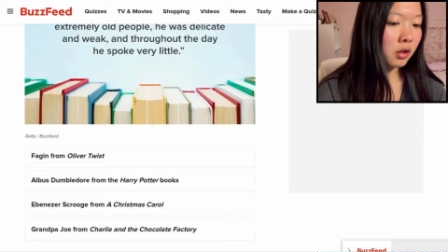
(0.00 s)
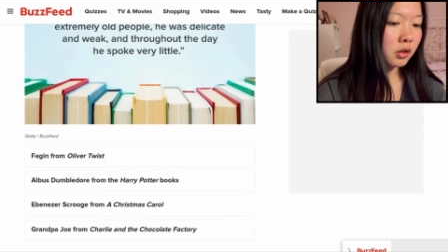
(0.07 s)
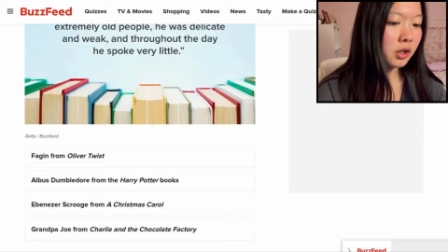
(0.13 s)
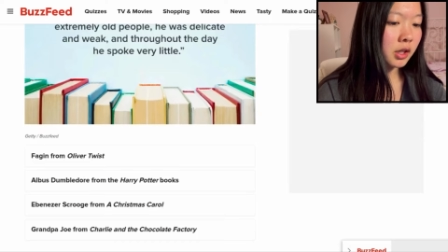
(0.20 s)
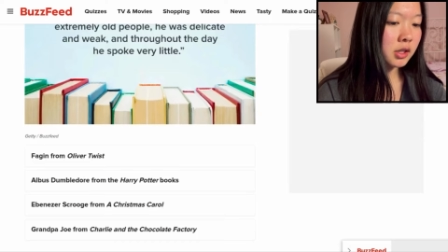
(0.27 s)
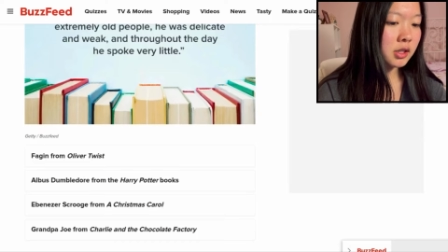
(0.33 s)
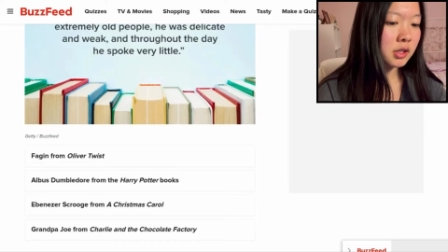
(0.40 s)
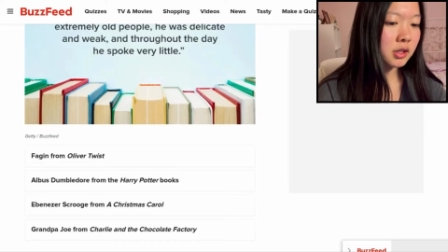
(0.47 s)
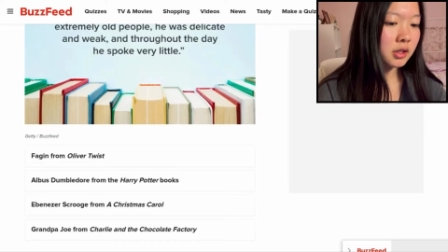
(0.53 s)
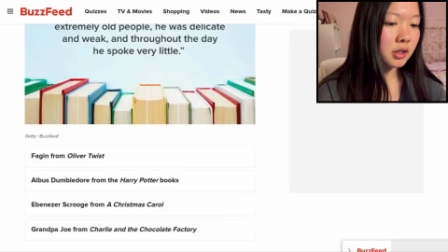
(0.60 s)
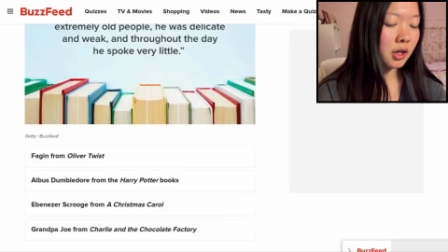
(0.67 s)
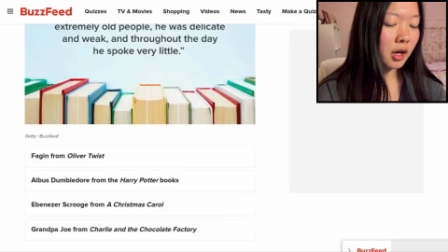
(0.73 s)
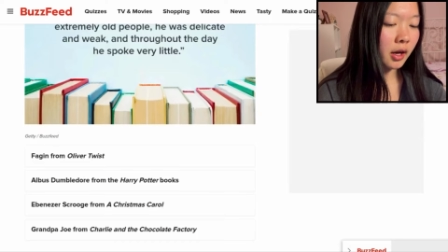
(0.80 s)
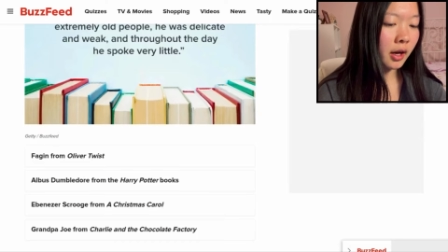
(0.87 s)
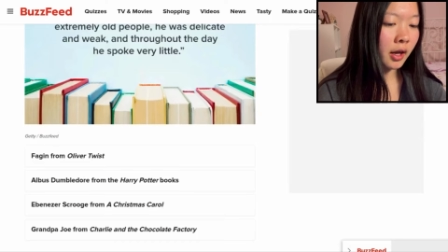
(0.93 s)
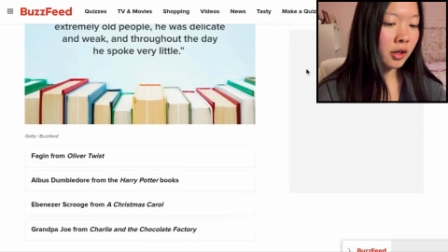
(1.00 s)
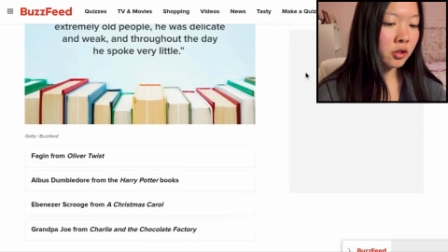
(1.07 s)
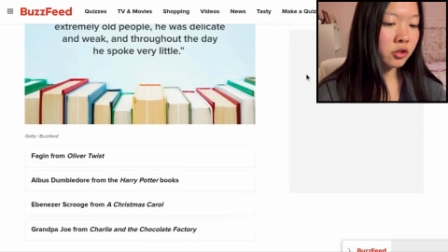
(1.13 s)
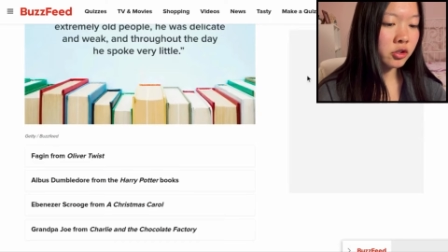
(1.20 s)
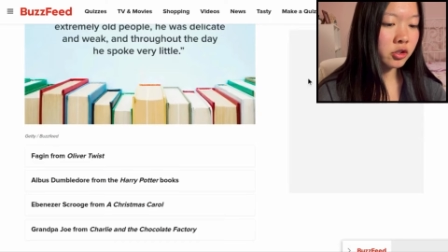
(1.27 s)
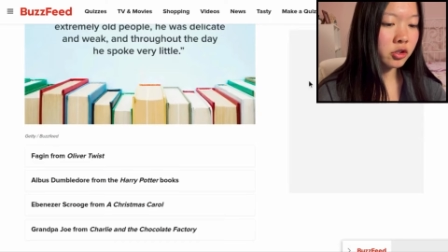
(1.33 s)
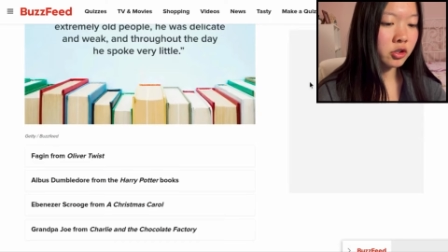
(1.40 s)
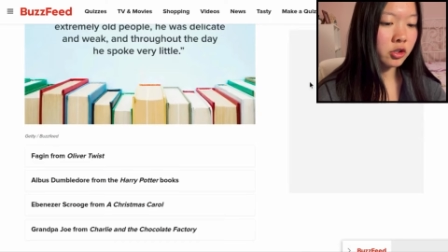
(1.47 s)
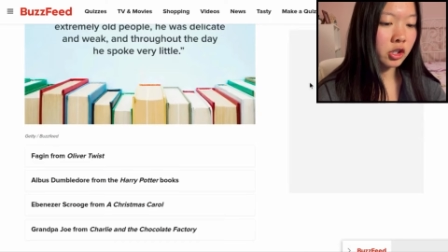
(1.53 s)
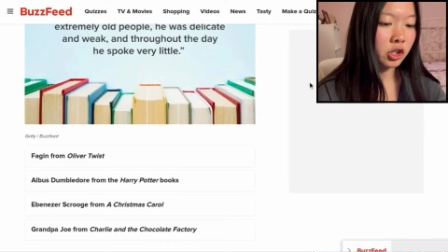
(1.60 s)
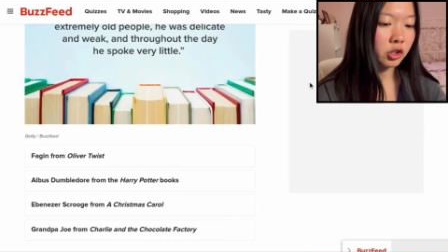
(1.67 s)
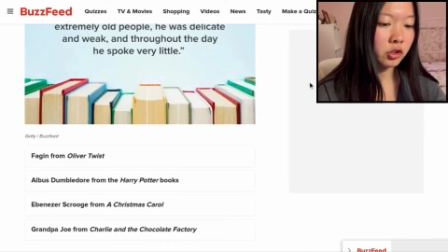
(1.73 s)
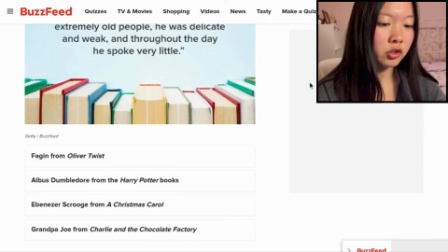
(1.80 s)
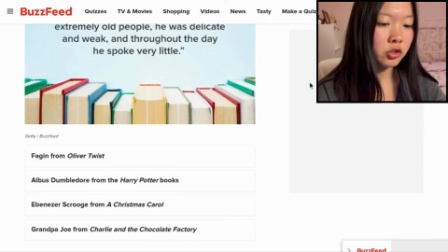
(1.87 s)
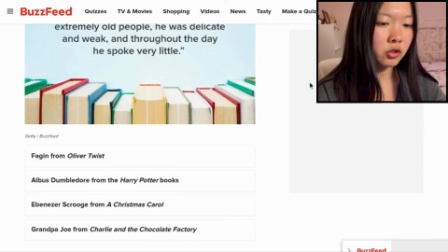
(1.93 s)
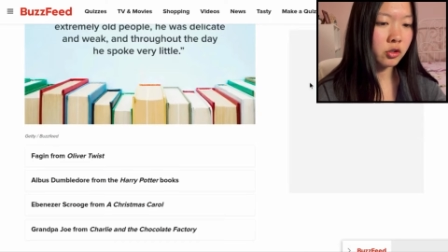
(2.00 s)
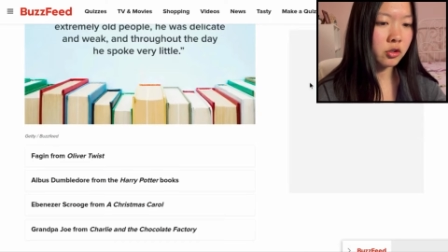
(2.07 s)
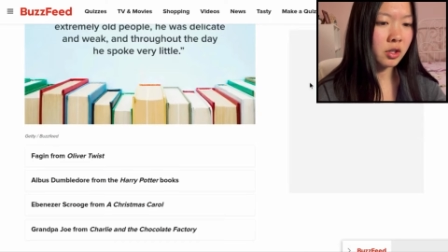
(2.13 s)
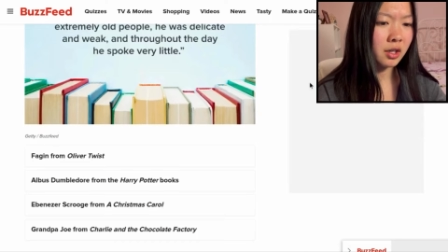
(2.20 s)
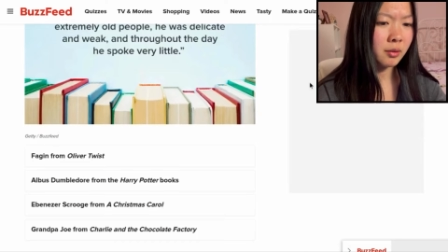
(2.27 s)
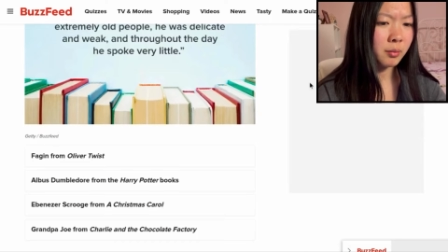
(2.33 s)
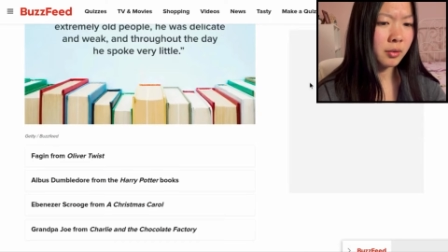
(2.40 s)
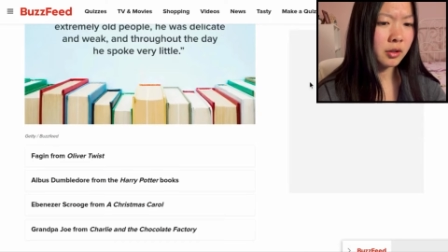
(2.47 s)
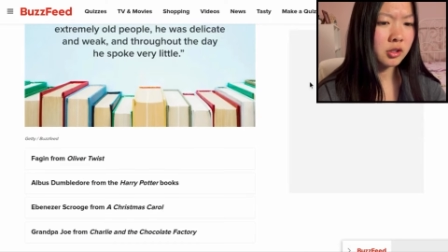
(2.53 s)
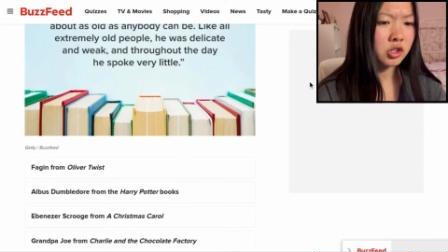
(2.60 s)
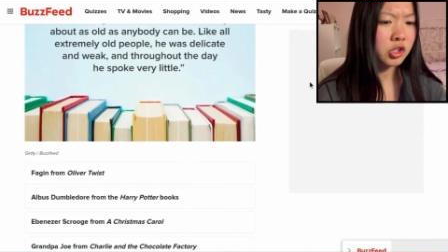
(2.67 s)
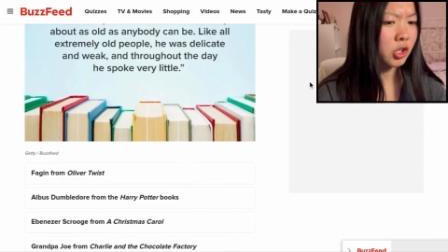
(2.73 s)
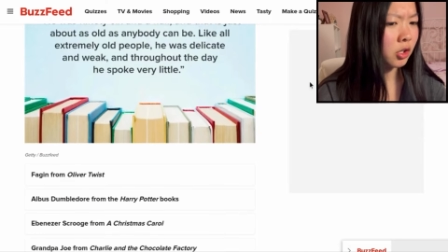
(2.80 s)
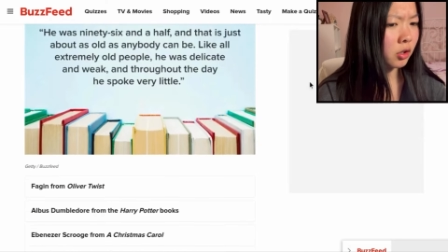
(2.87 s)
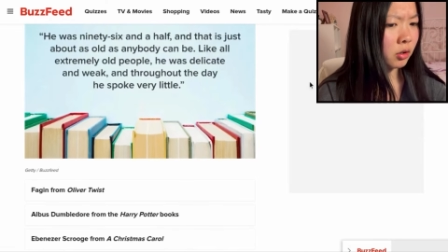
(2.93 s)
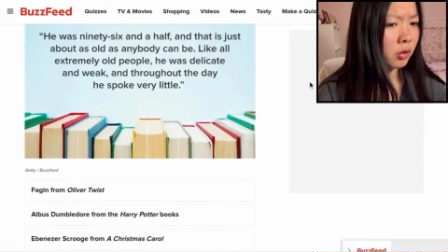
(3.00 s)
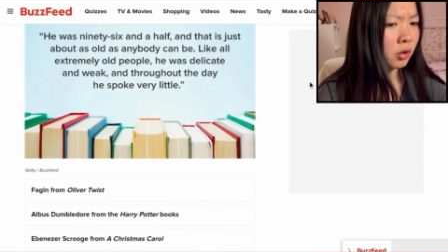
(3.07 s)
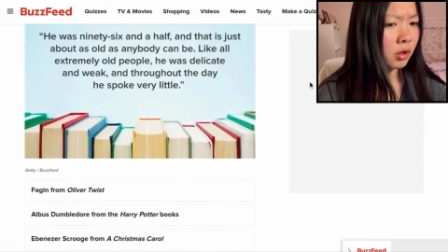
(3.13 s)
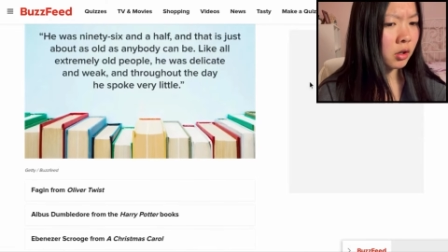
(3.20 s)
That's either Scrooge or Grandpa Joe.